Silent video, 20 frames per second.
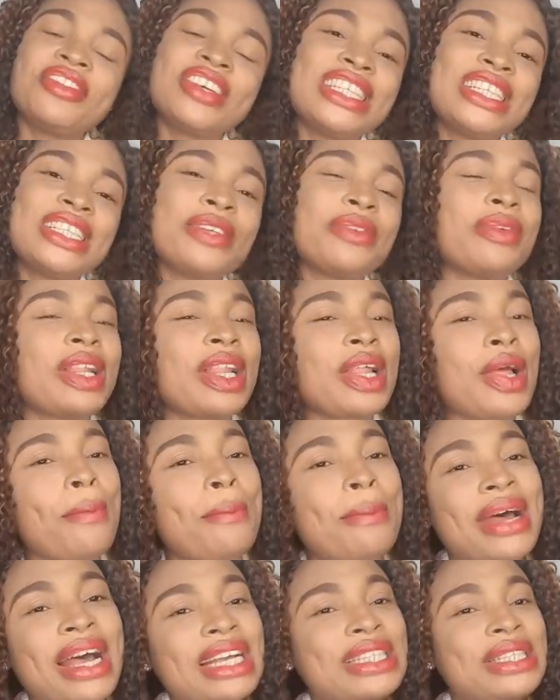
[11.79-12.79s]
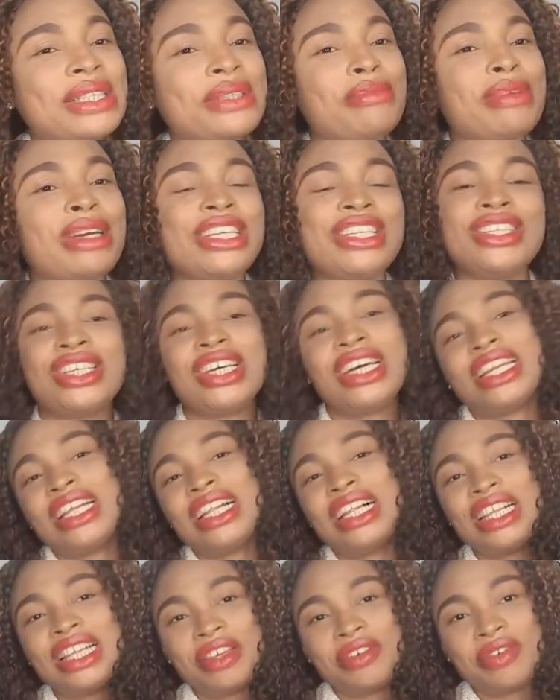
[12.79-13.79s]
friends. You're welcome back to my
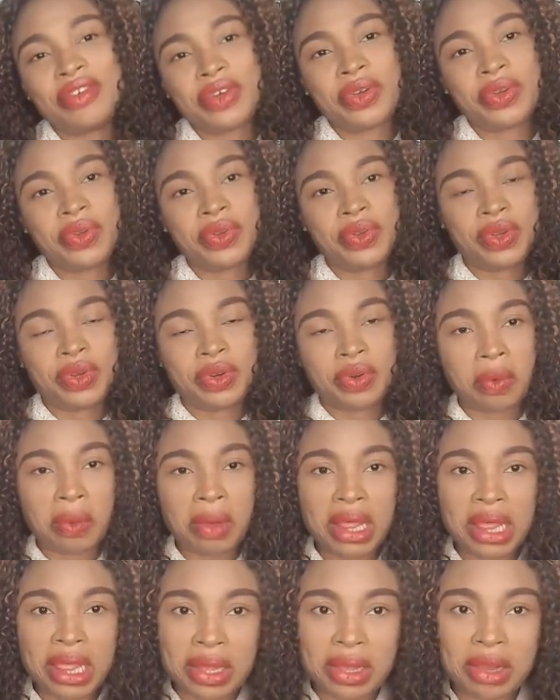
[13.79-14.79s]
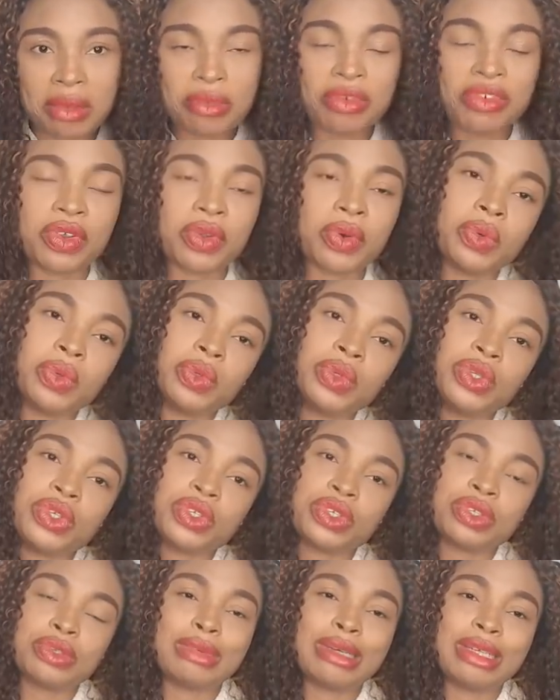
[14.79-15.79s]
channel. If you're new, you're welcome. If you're old,
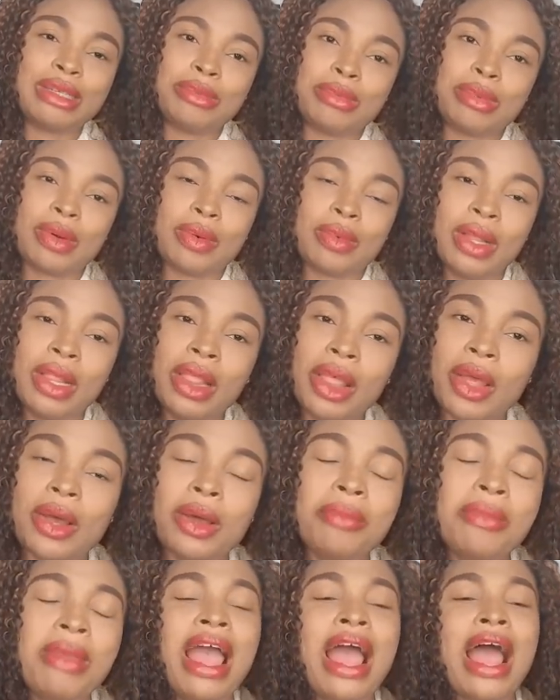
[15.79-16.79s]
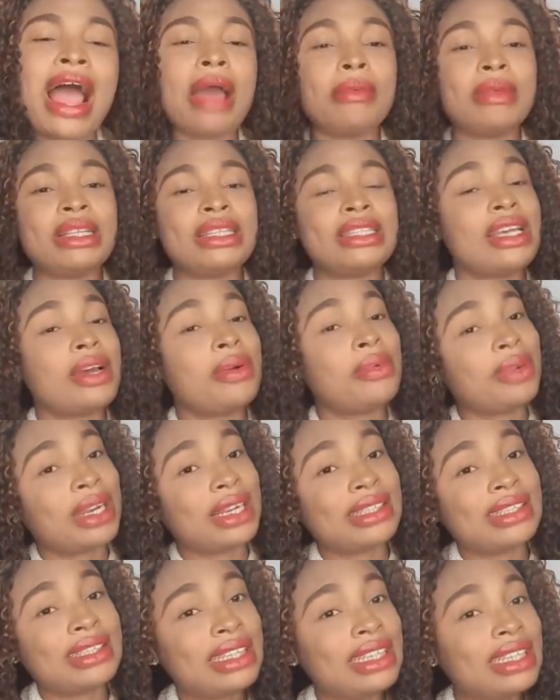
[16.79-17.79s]
you're super duper welcome. I'm here
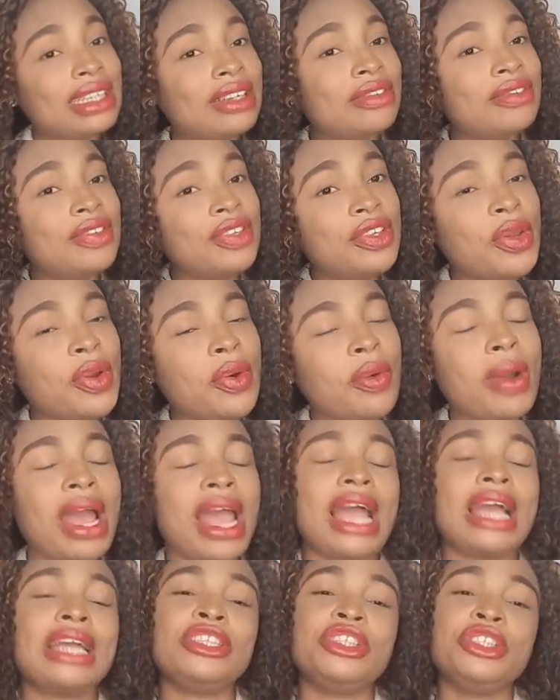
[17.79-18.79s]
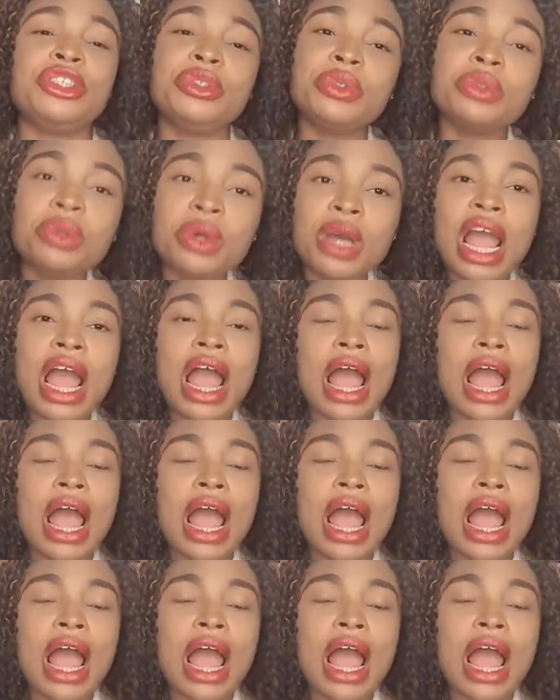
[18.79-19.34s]
when I say the video what I do